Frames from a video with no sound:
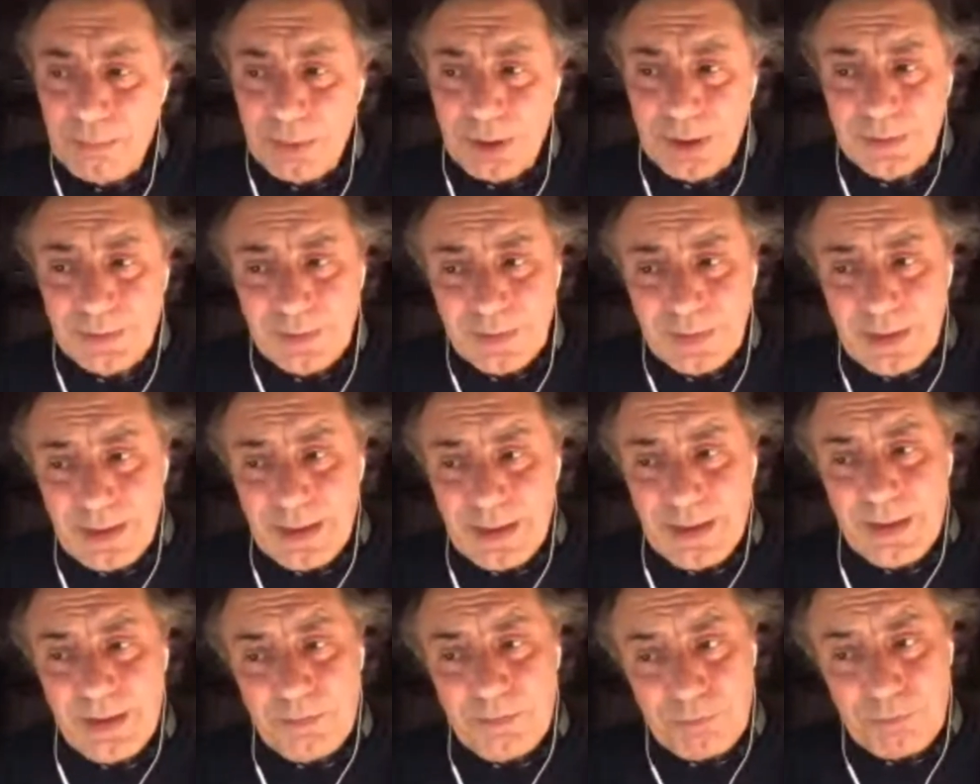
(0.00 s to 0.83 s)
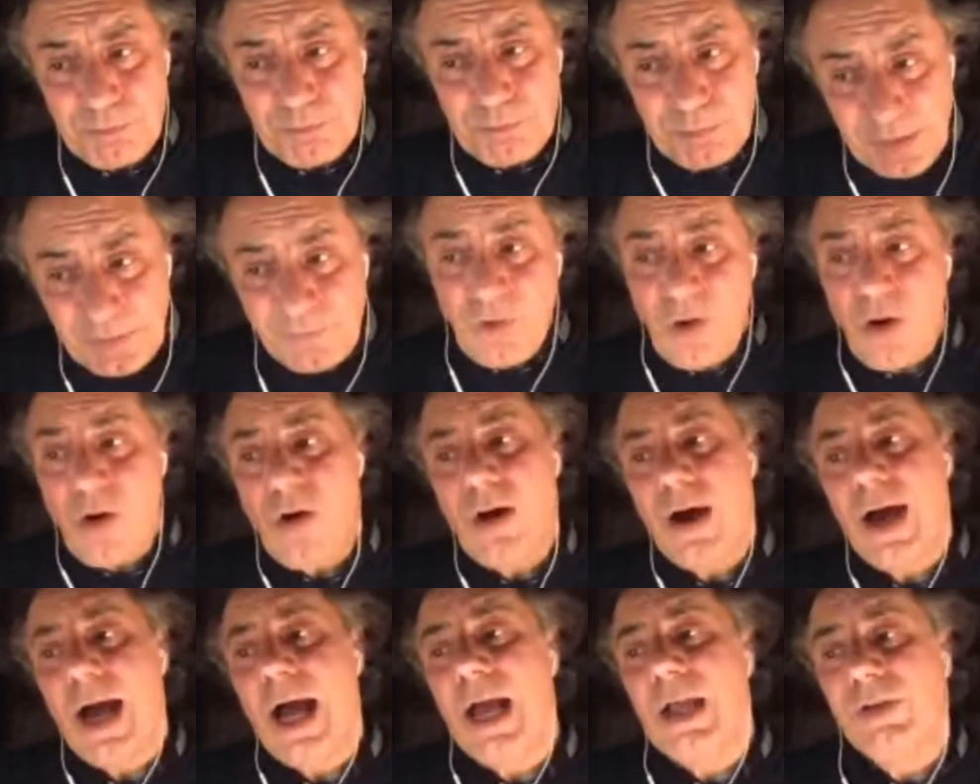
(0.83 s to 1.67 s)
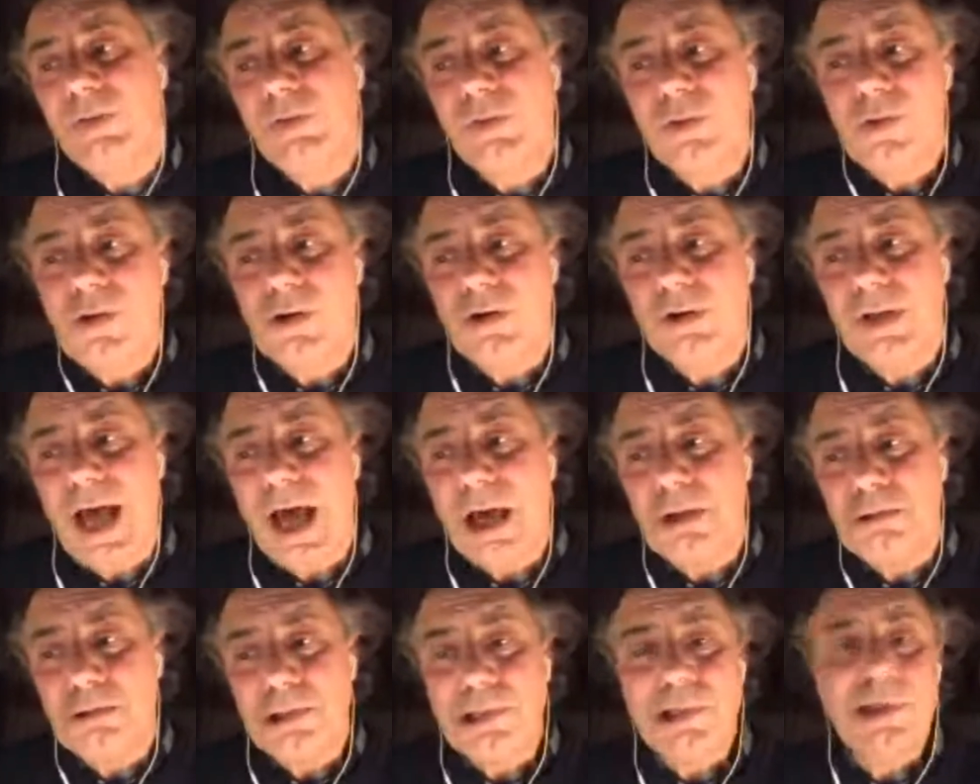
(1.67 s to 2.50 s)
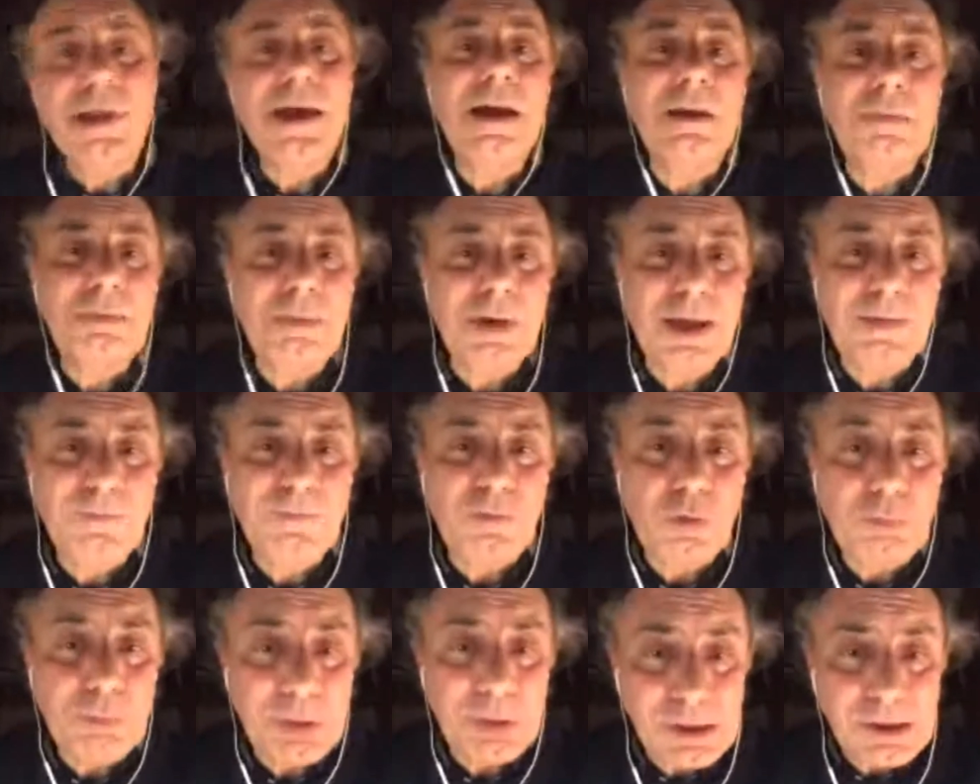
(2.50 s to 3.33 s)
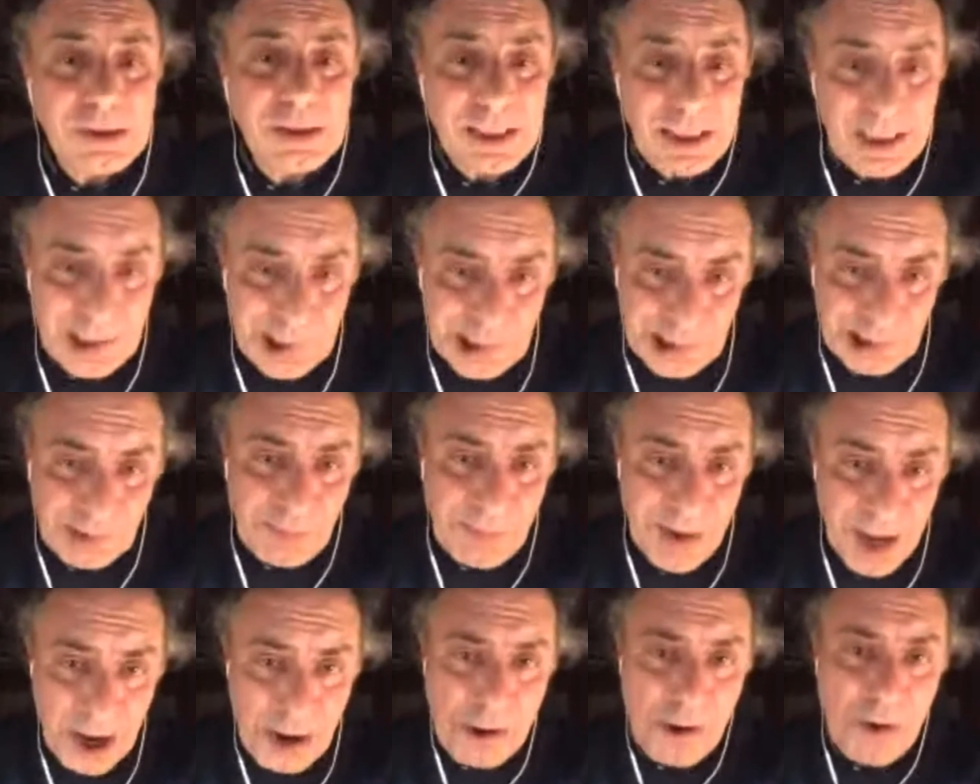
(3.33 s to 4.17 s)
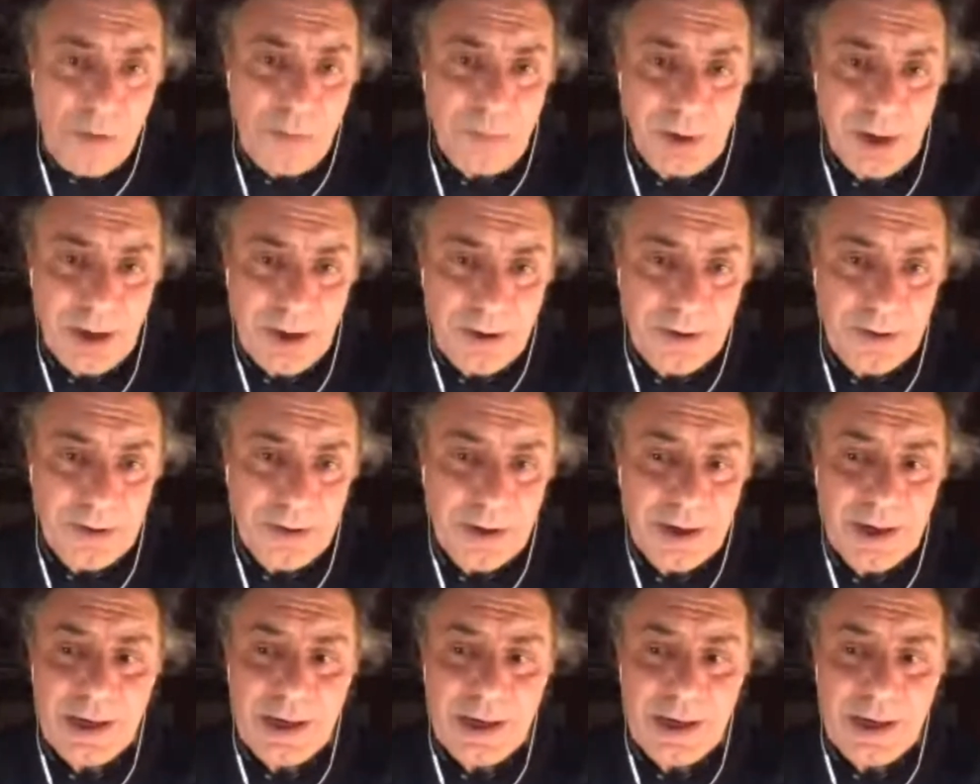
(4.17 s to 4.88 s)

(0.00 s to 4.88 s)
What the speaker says: But before I toured as a sideman for Bill Keith, the banjo player,